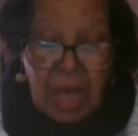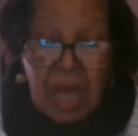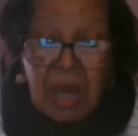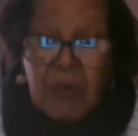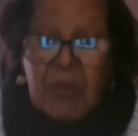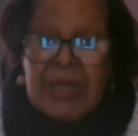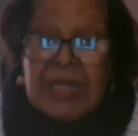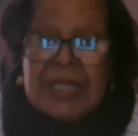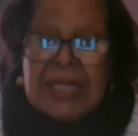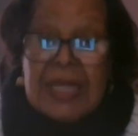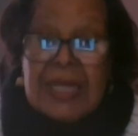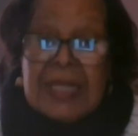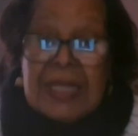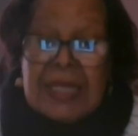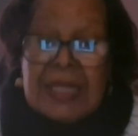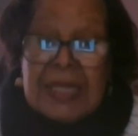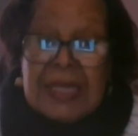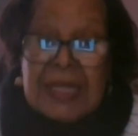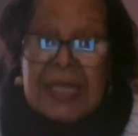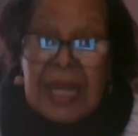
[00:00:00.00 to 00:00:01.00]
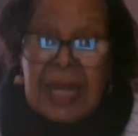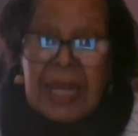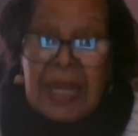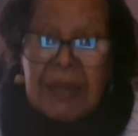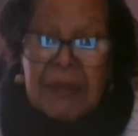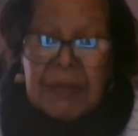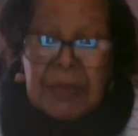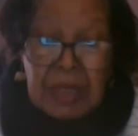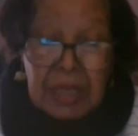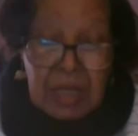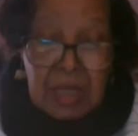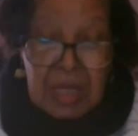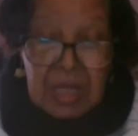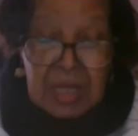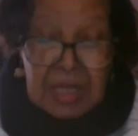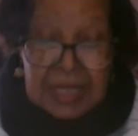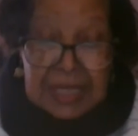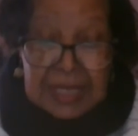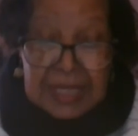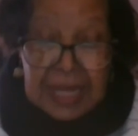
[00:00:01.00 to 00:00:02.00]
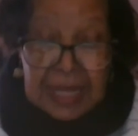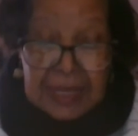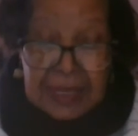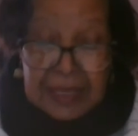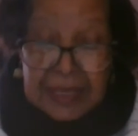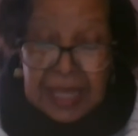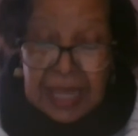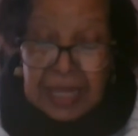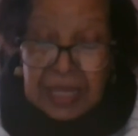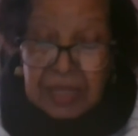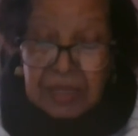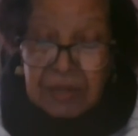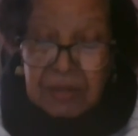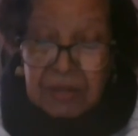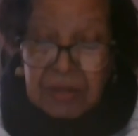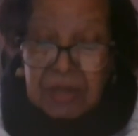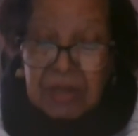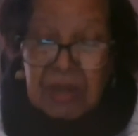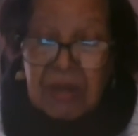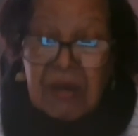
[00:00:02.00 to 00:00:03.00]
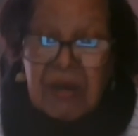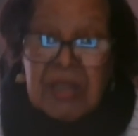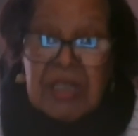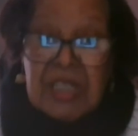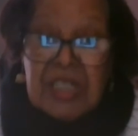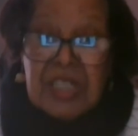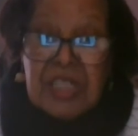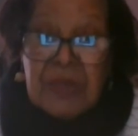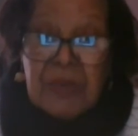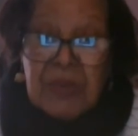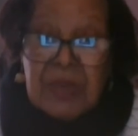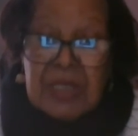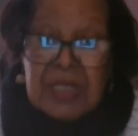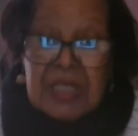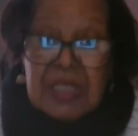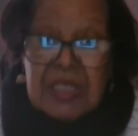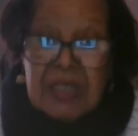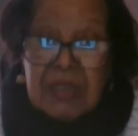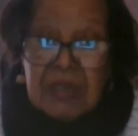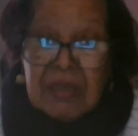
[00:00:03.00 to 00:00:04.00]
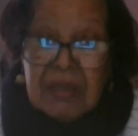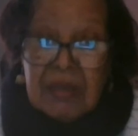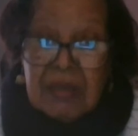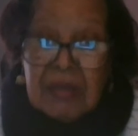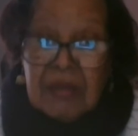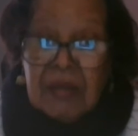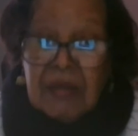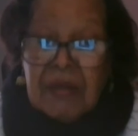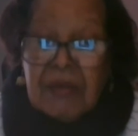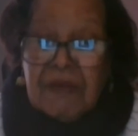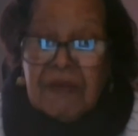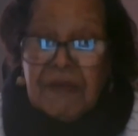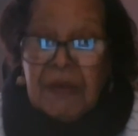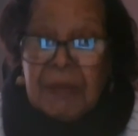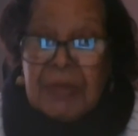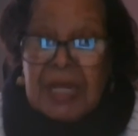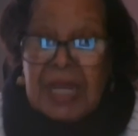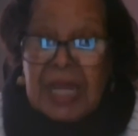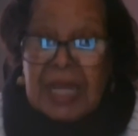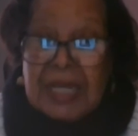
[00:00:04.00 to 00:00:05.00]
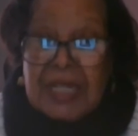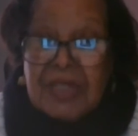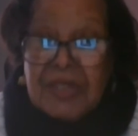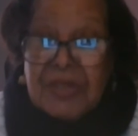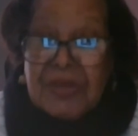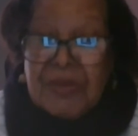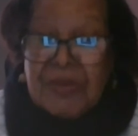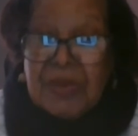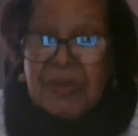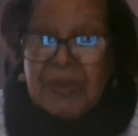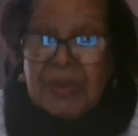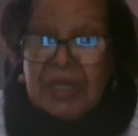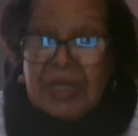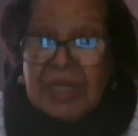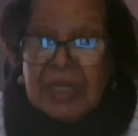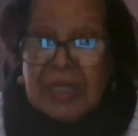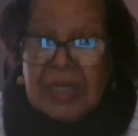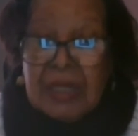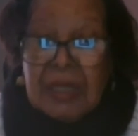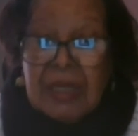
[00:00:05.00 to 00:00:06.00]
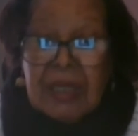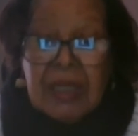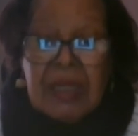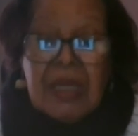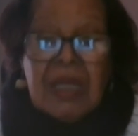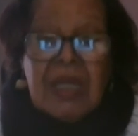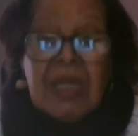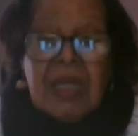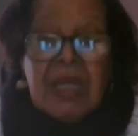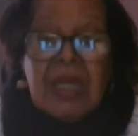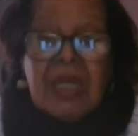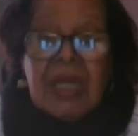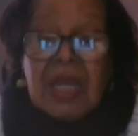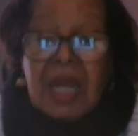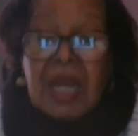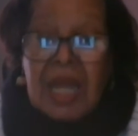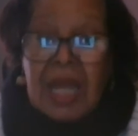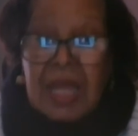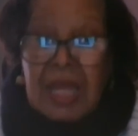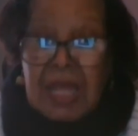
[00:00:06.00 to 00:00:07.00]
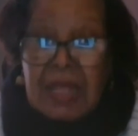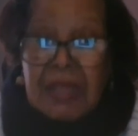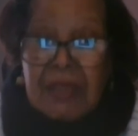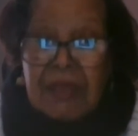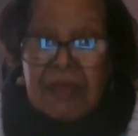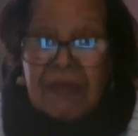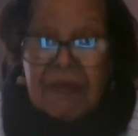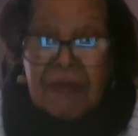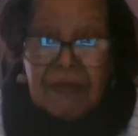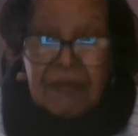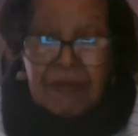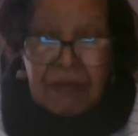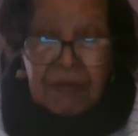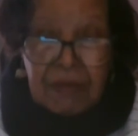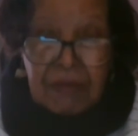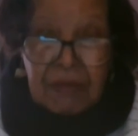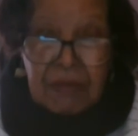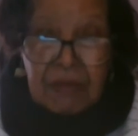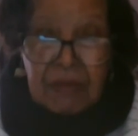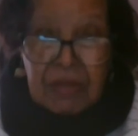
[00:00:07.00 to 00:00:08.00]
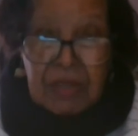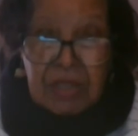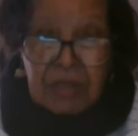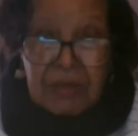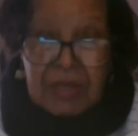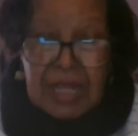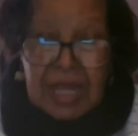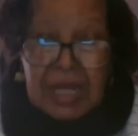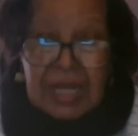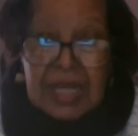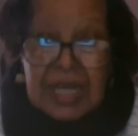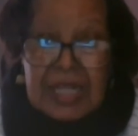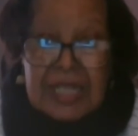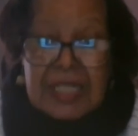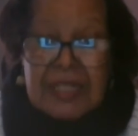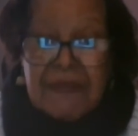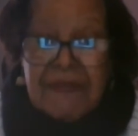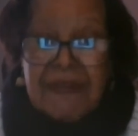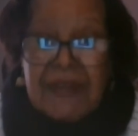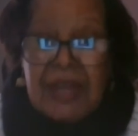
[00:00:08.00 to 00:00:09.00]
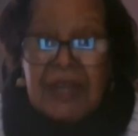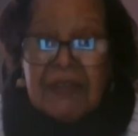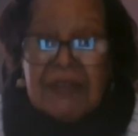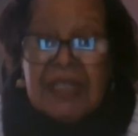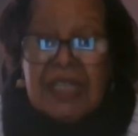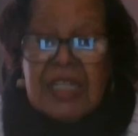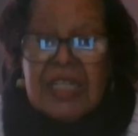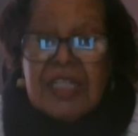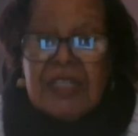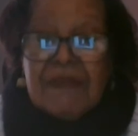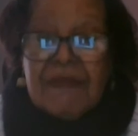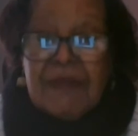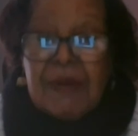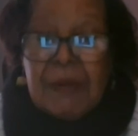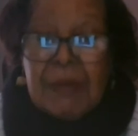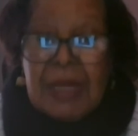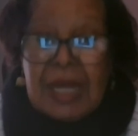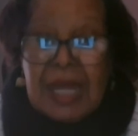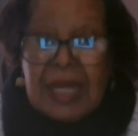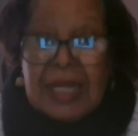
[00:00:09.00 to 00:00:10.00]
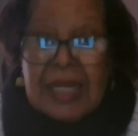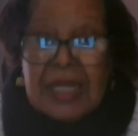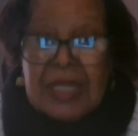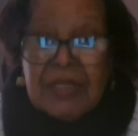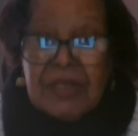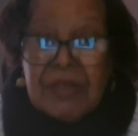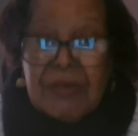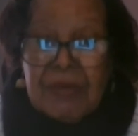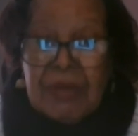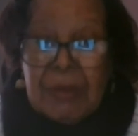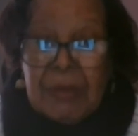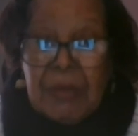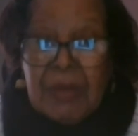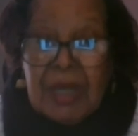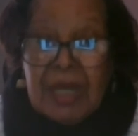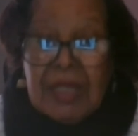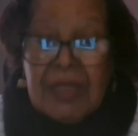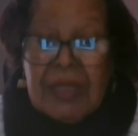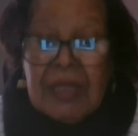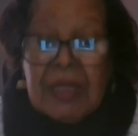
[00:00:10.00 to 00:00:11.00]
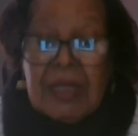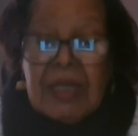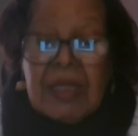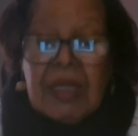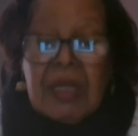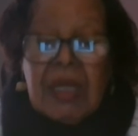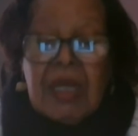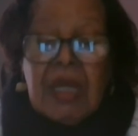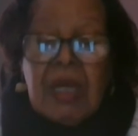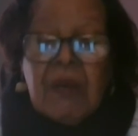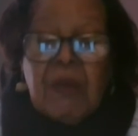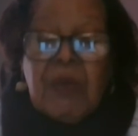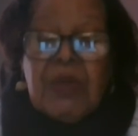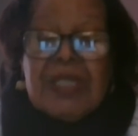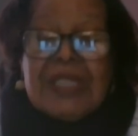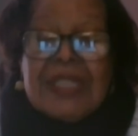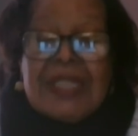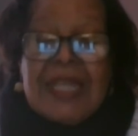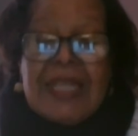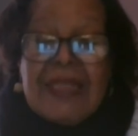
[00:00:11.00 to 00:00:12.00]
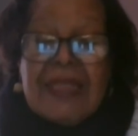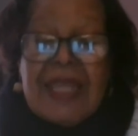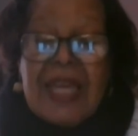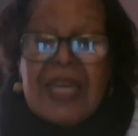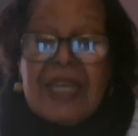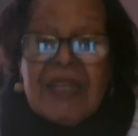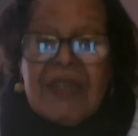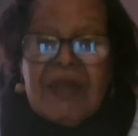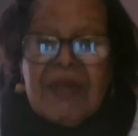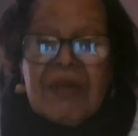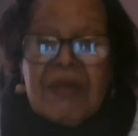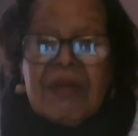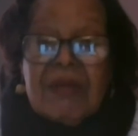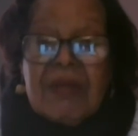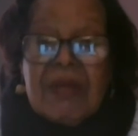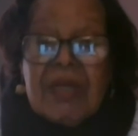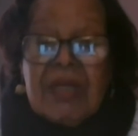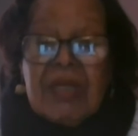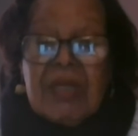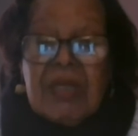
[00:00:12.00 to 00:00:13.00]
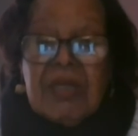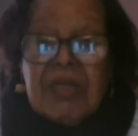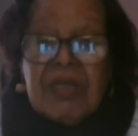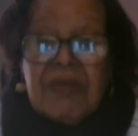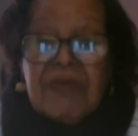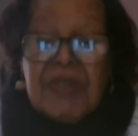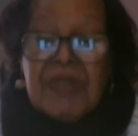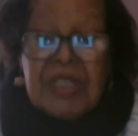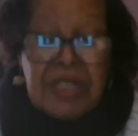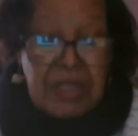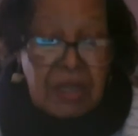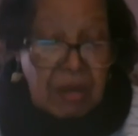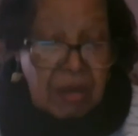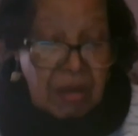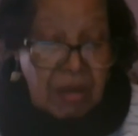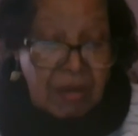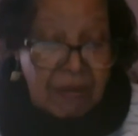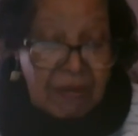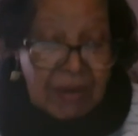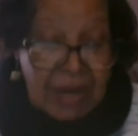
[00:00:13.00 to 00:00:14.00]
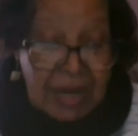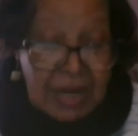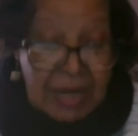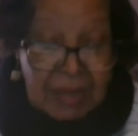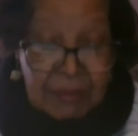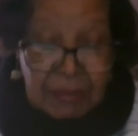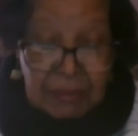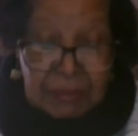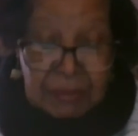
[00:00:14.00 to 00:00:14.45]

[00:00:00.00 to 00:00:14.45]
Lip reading: I want to take this time to say thank you to Carter G. Woodson for Black History Week, and so that lays the foundation for Black History Month. I want to say thank you to Richard R. Wright